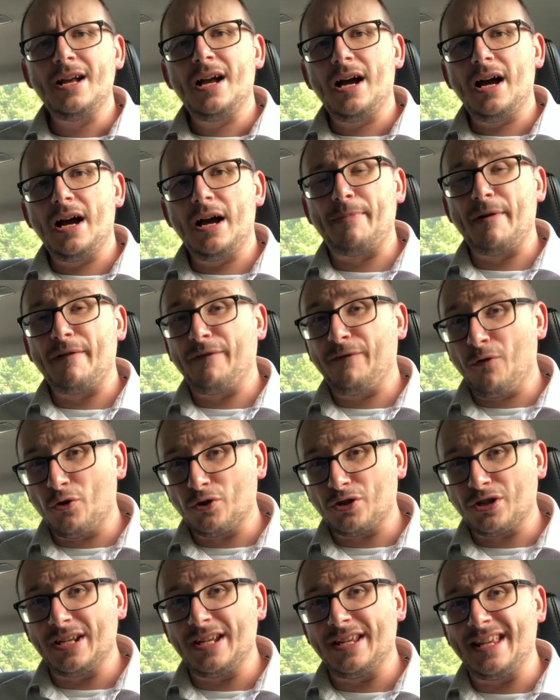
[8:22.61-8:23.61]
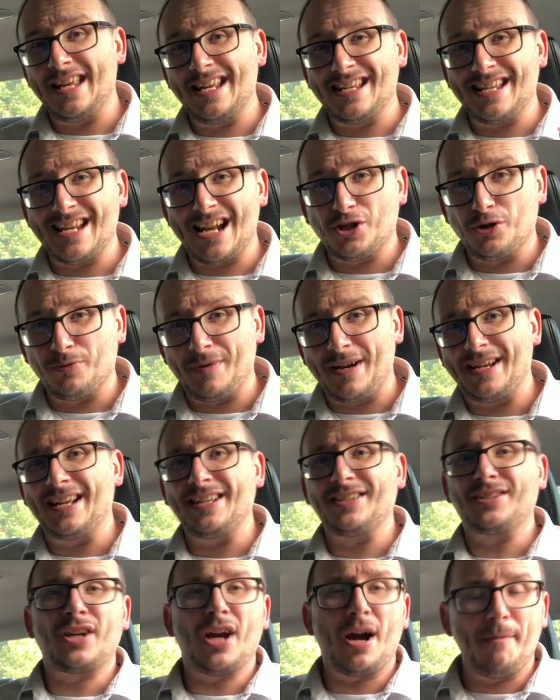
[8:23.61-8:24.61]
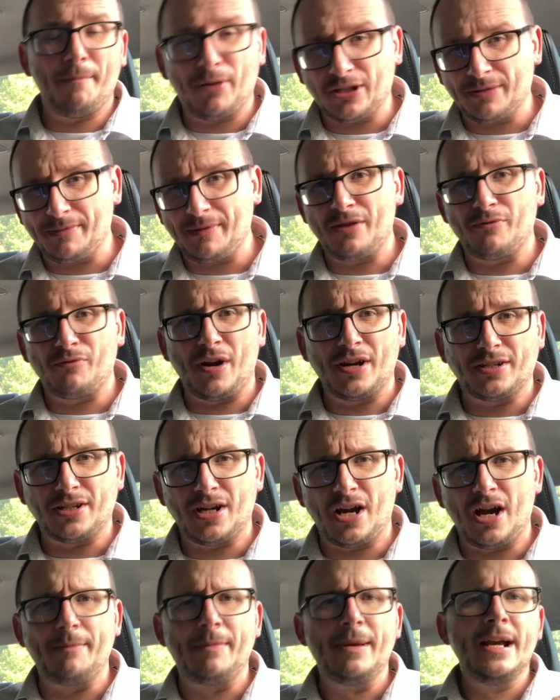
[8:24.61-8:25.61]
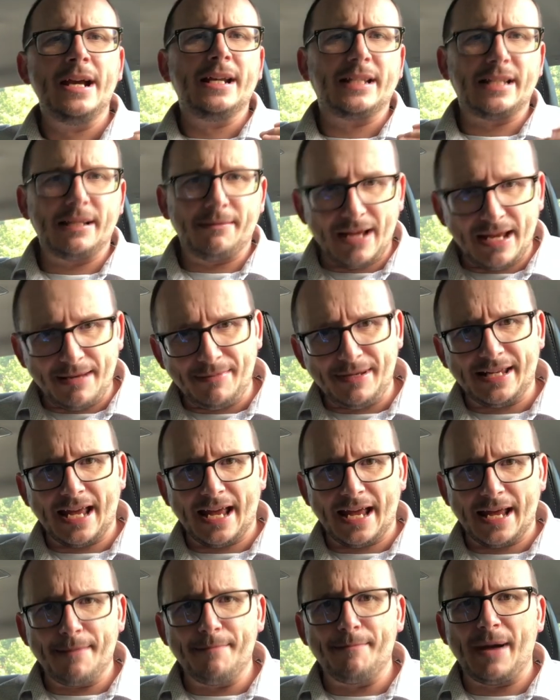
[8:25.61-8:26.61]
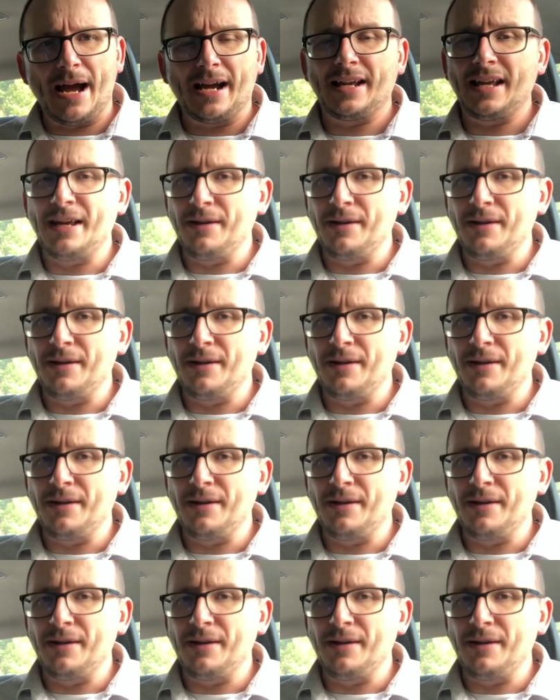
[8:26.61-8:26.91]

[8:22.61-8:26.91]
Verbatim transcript: but fortunately the international break has come possibly at the right time to maybe get him back.